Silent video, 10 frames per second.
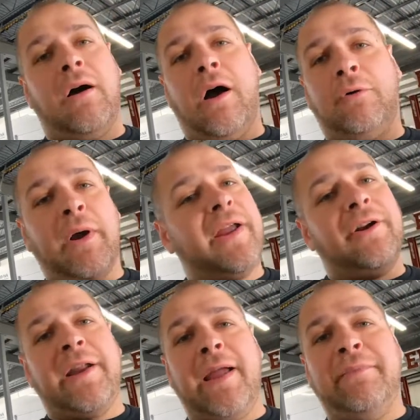I'll write
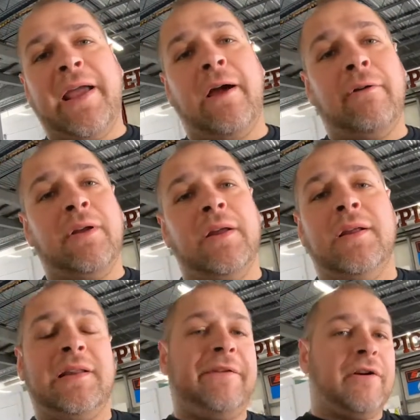your name down.
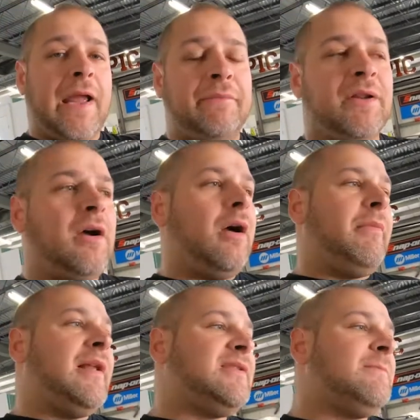Leave your name in the
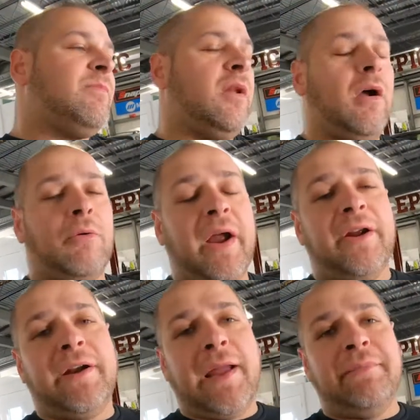comments. I'll write
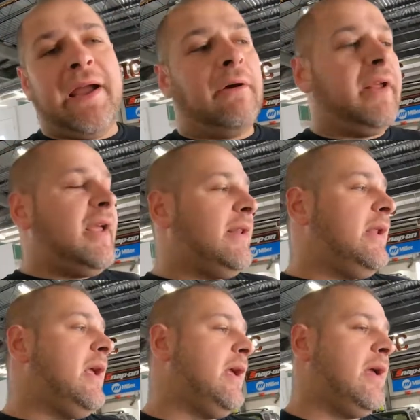your name down
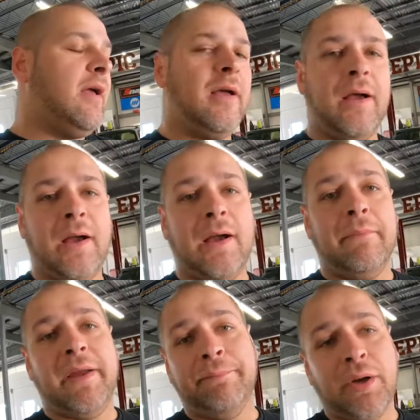in
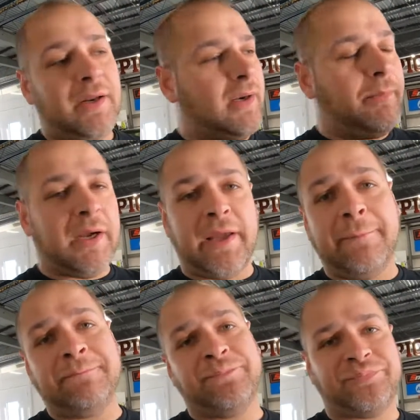and put it in a
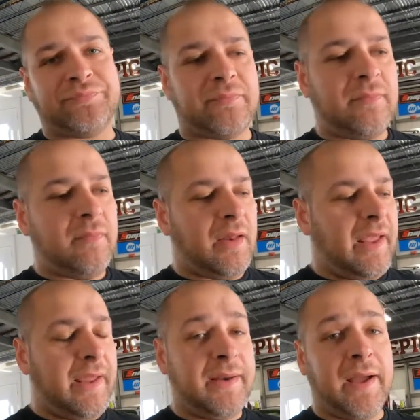bucket.
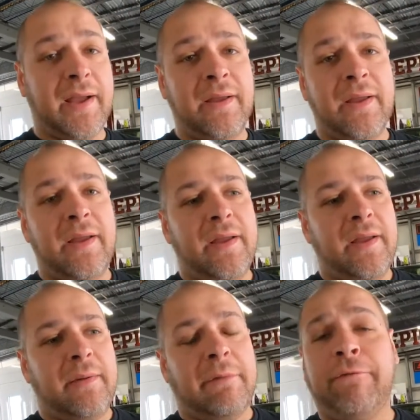And
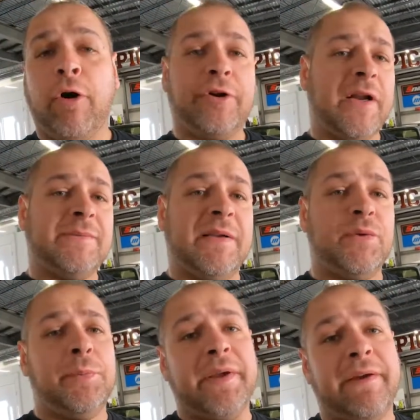before Christmas,
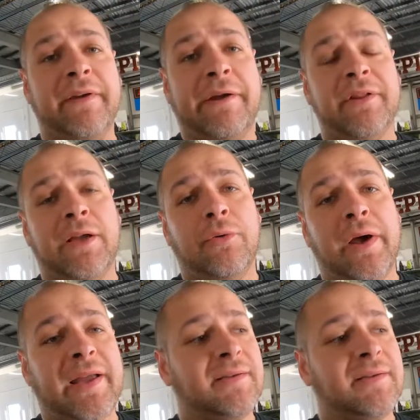we'll be giving everything away.